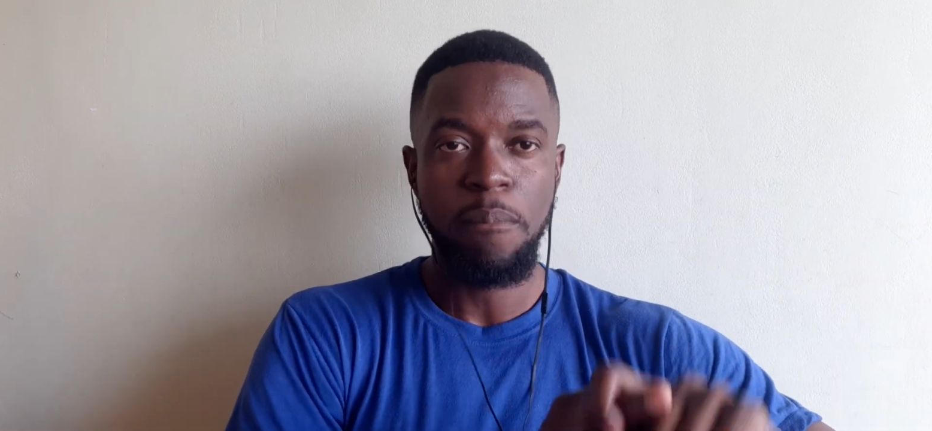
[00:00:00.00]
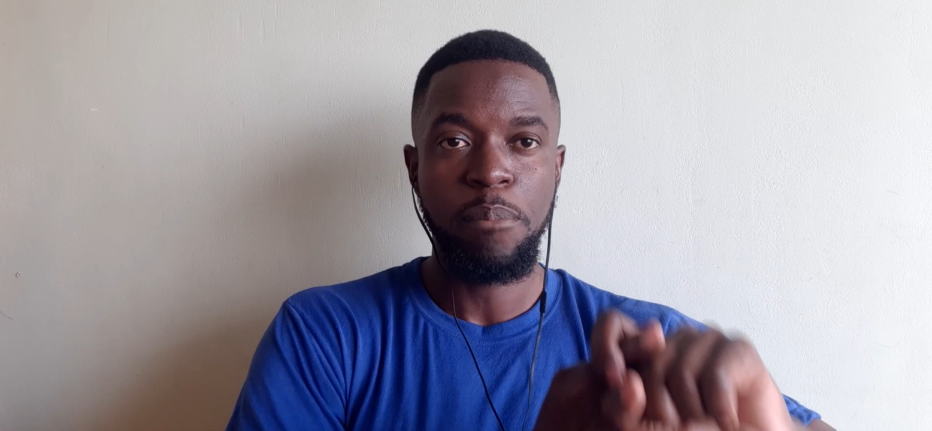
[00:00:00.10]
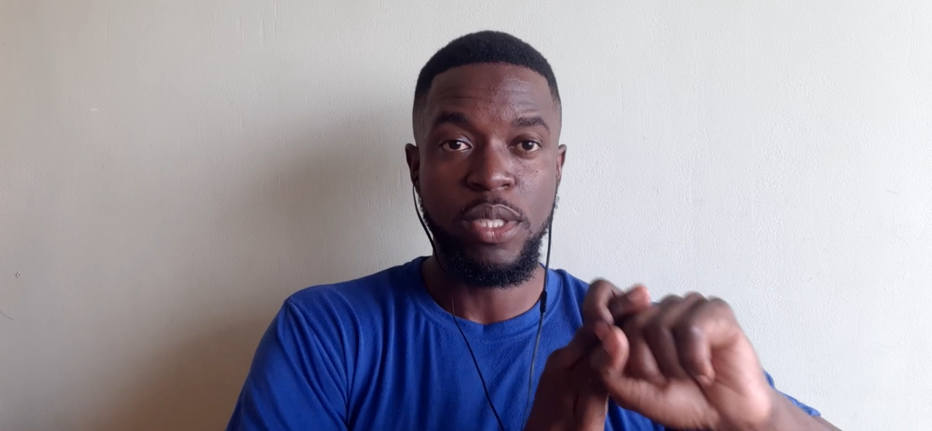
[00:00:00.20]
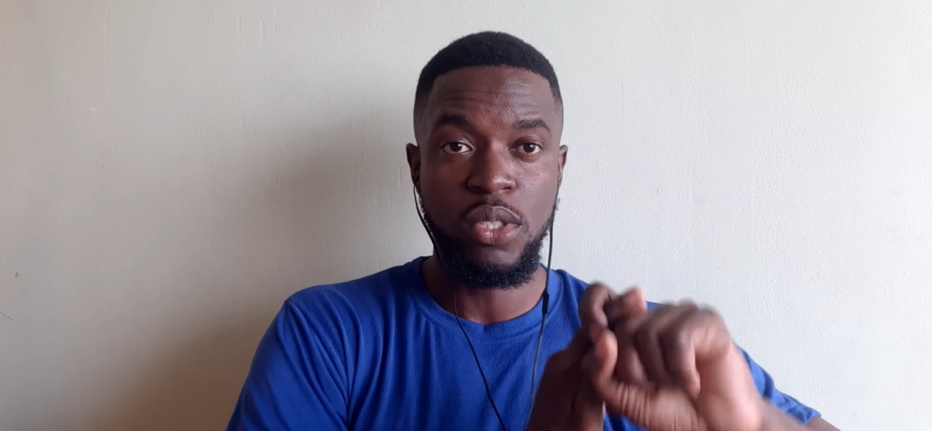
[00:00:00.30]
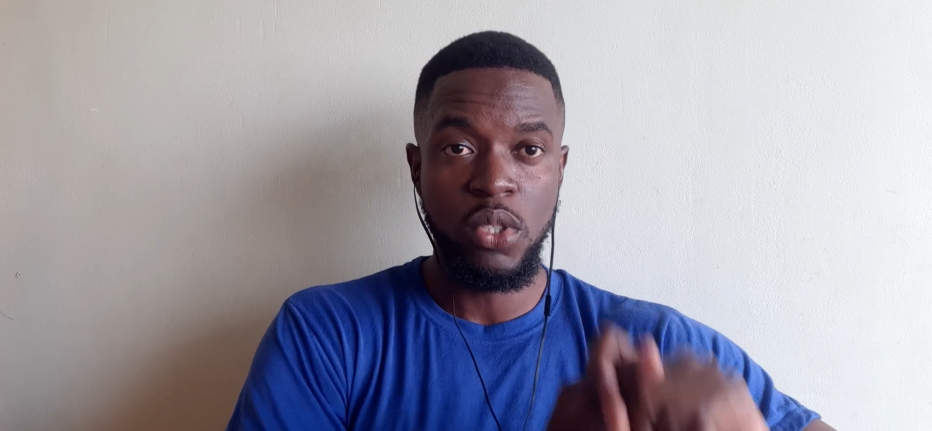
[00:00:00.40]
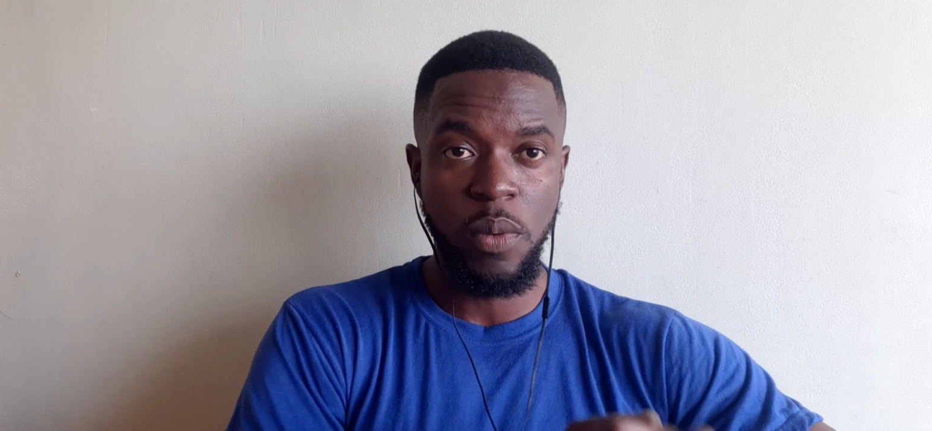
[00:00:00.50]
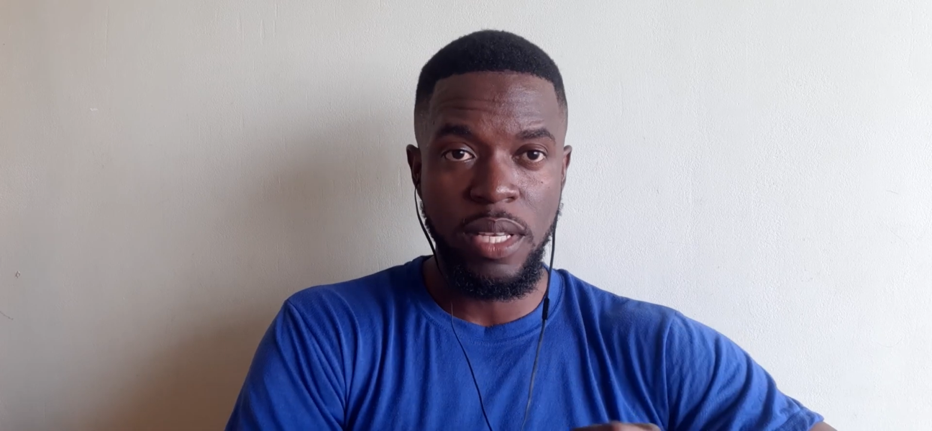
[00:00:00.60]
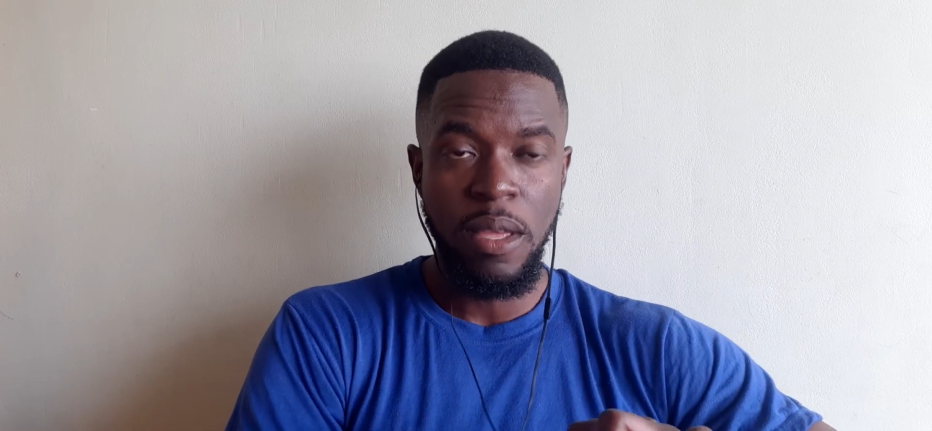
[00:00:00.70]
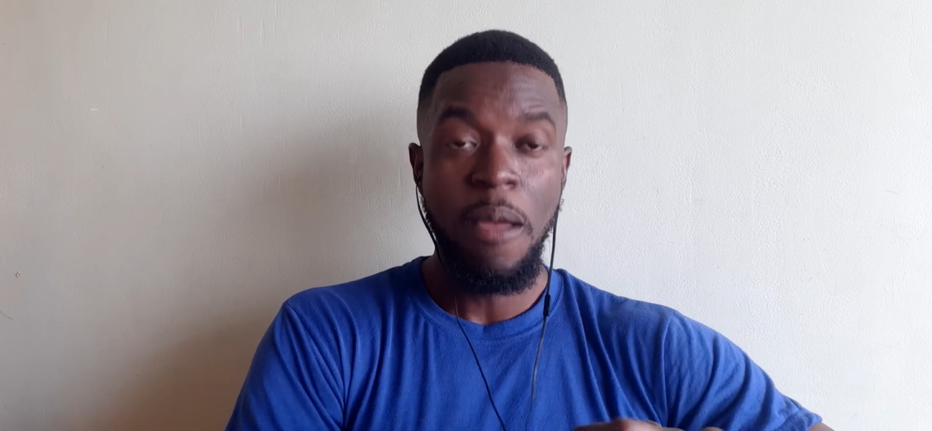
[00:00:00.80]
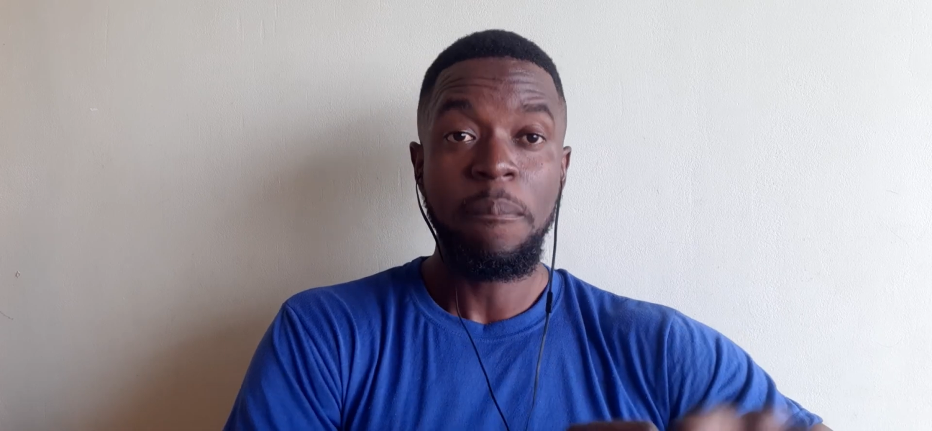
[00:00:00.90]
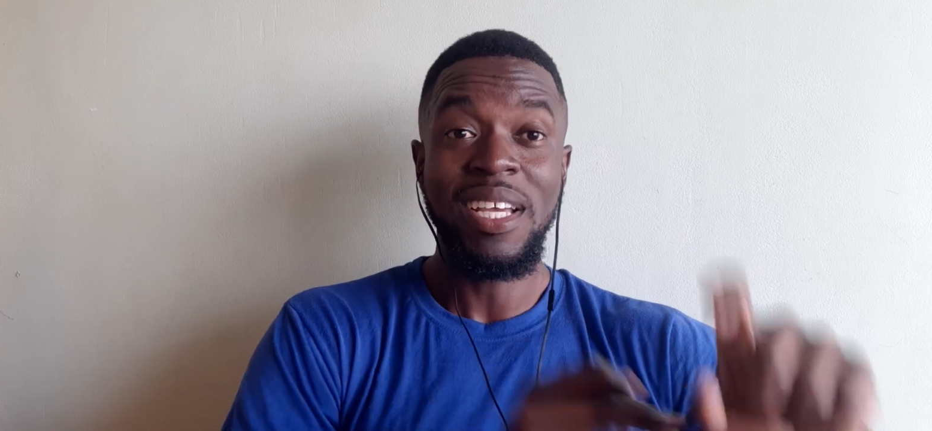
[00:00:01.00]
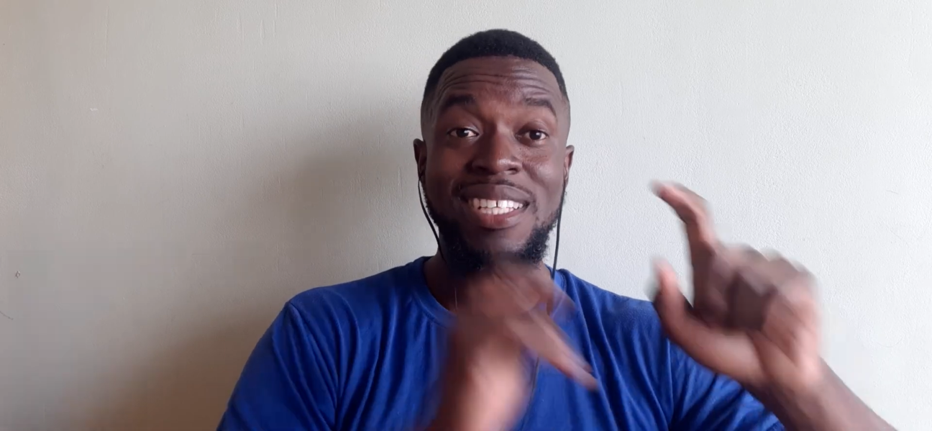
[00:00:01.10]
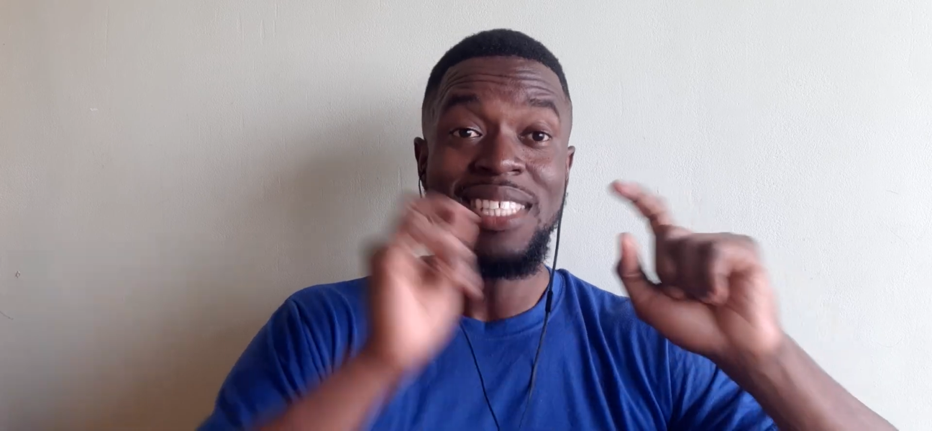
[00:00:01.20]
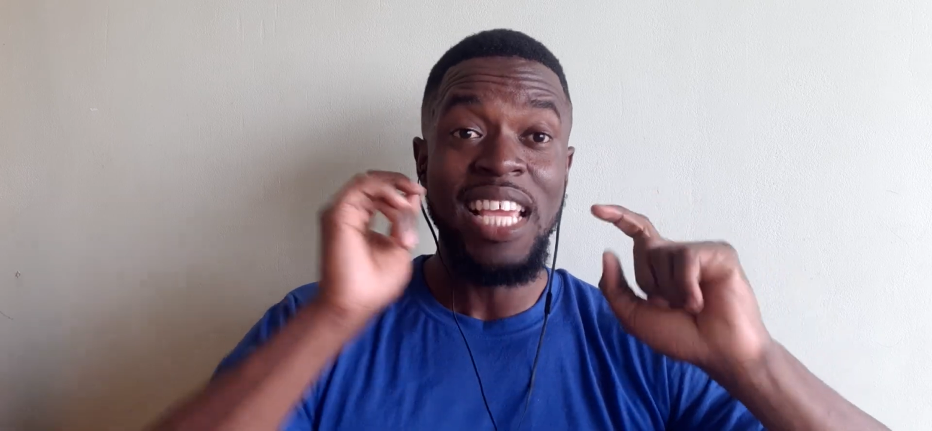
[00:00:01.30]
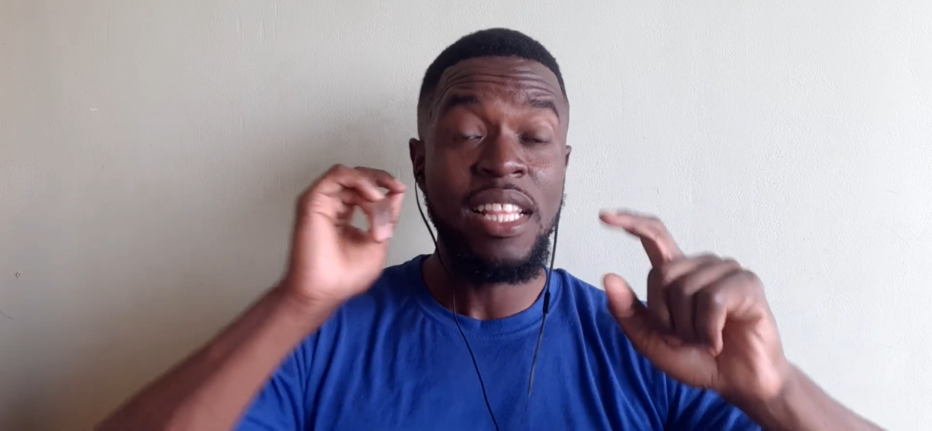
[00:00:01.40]
Pursue it,
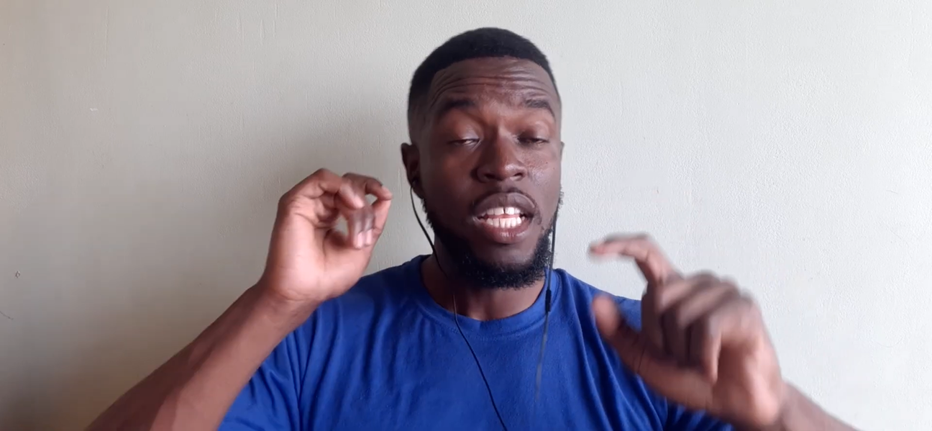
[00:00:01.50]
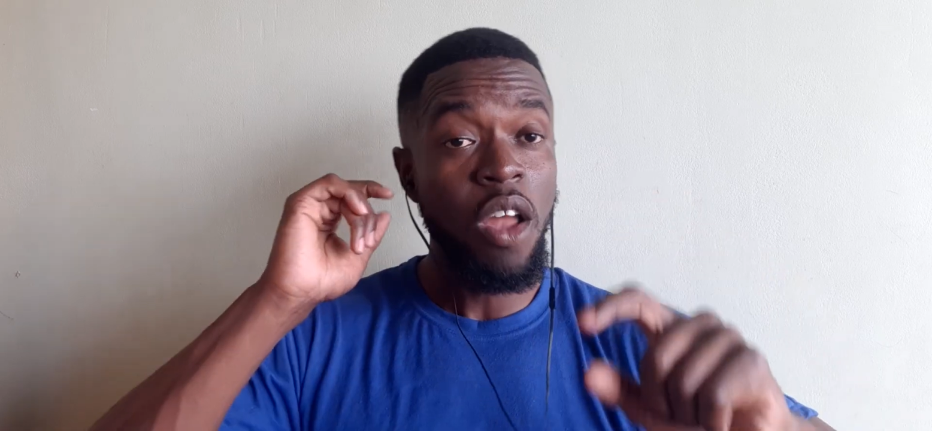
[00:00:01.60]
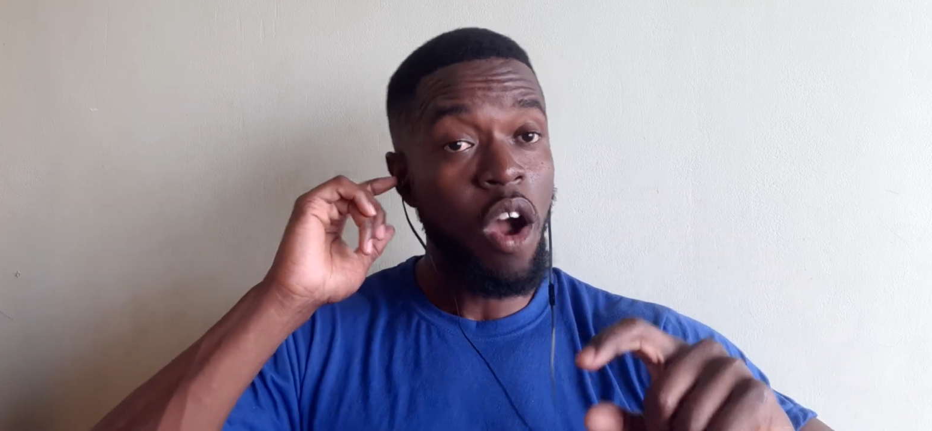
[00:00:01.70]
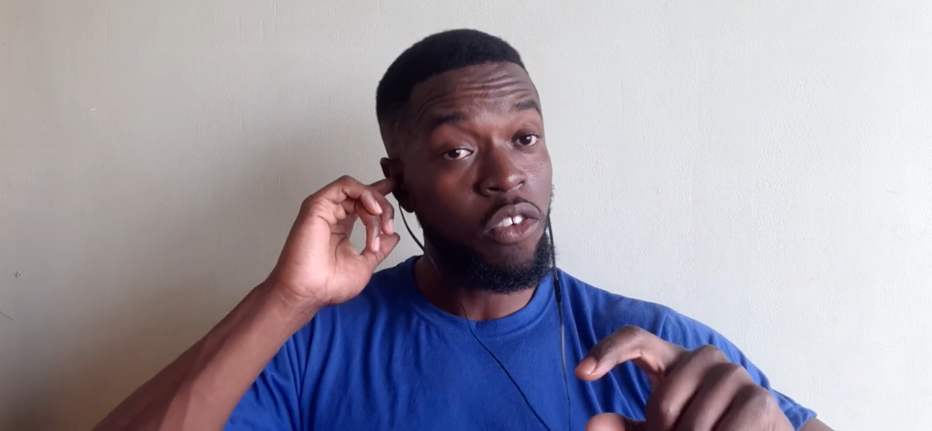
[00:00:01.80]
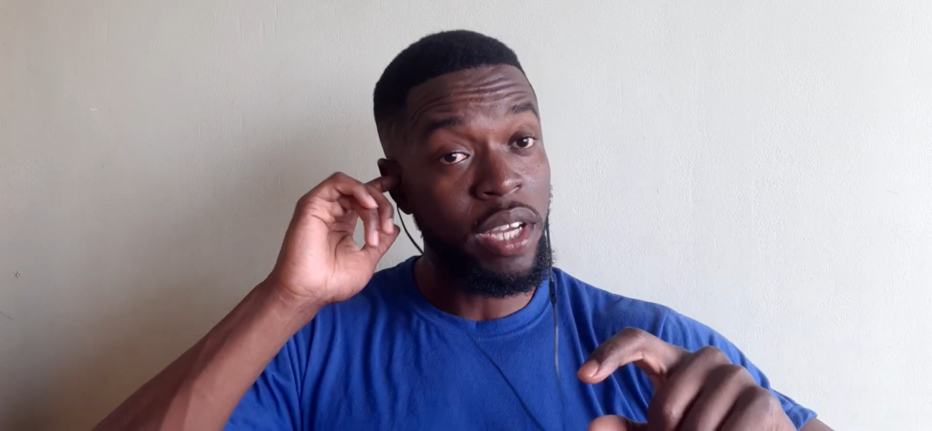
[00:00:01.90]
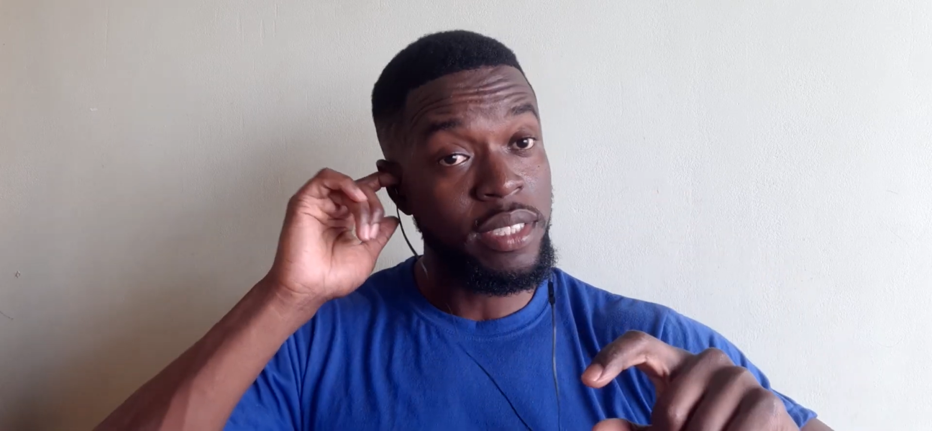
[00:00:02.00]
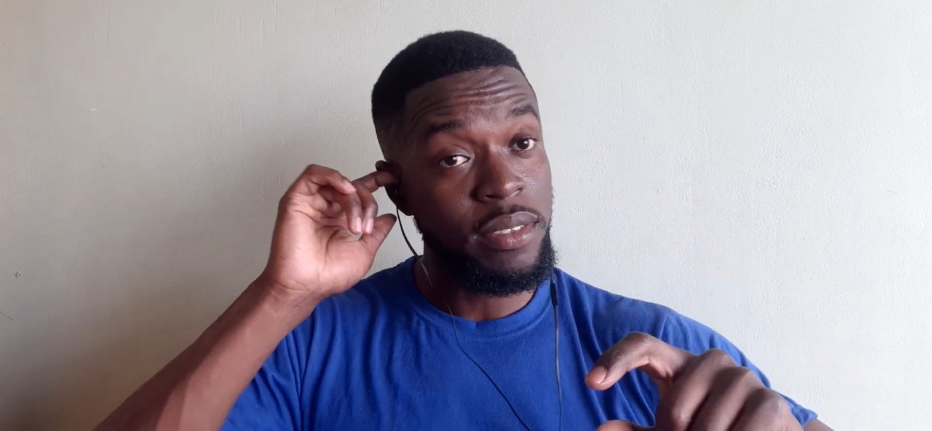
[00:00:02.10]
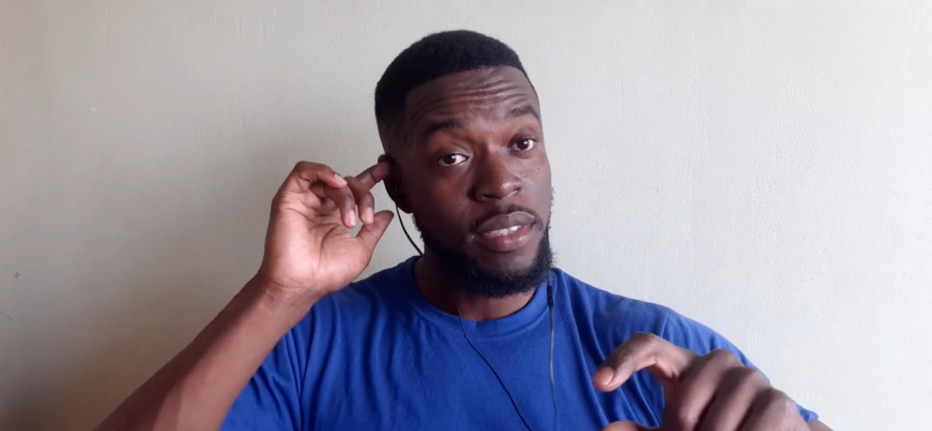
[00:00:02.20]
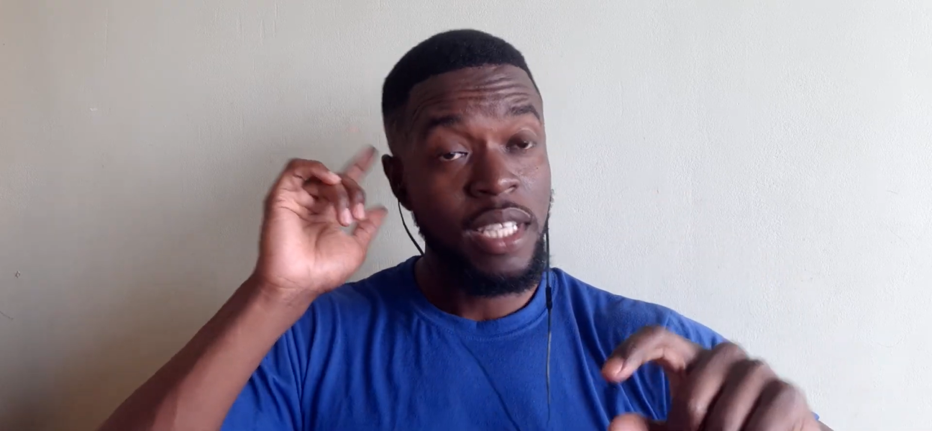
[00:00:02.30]
because in the long run,